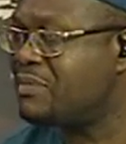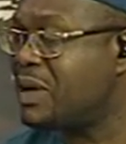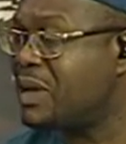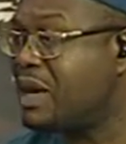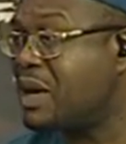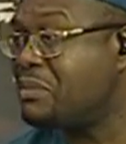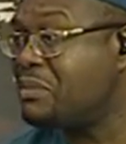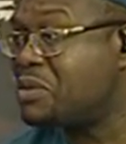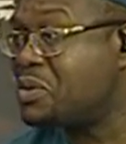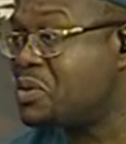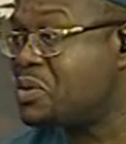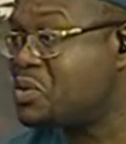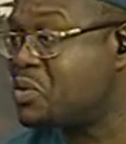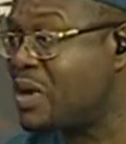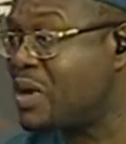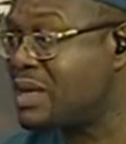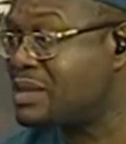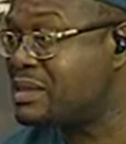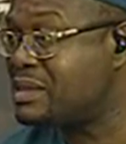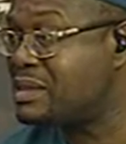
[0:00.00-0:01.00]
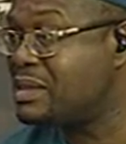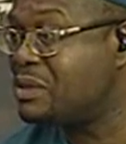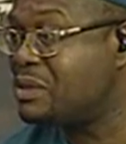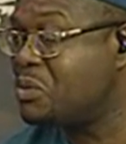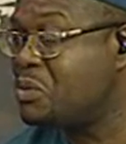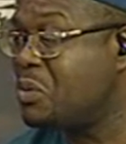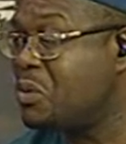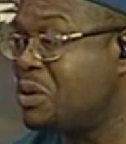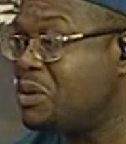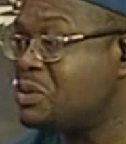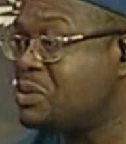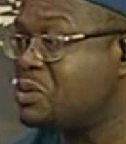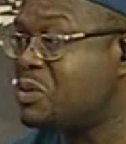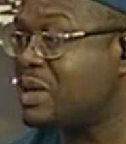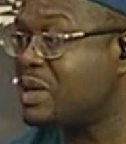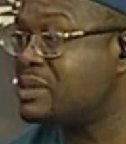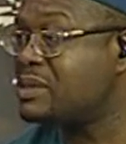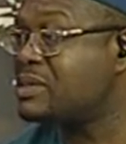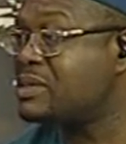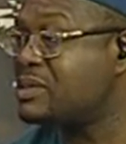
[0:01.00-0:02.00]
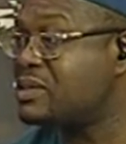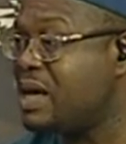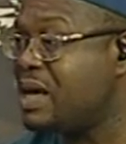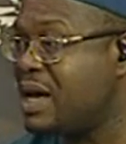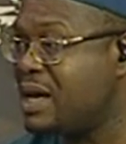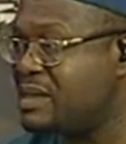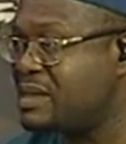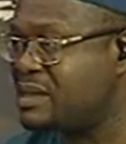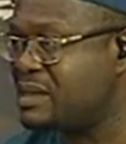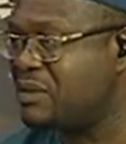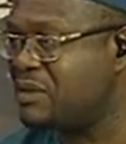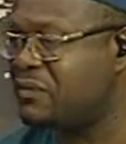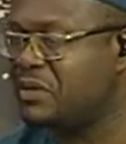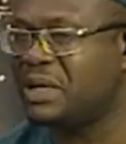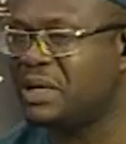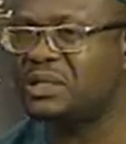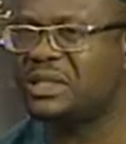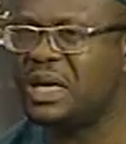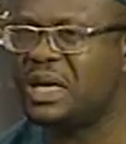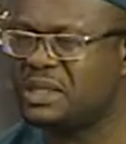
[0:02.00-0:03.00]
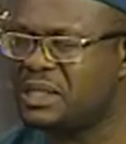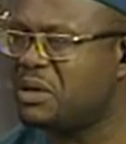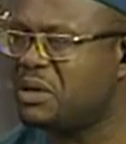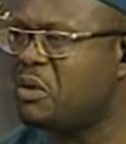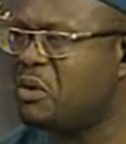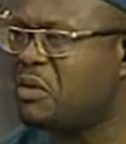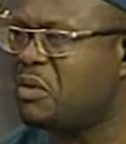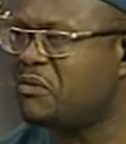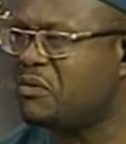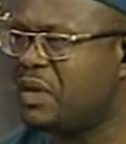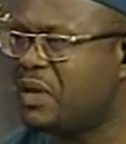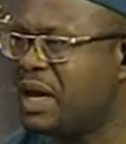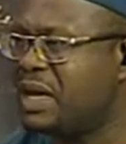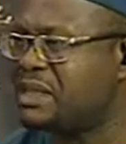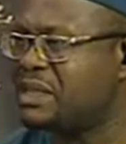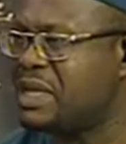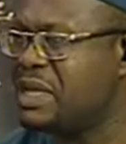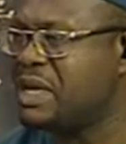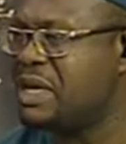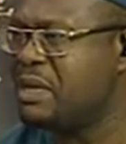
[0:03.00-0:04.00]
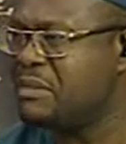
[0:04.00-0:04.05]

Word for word: Perhaps those who are sick, who want to exercise their franchise, and all of that.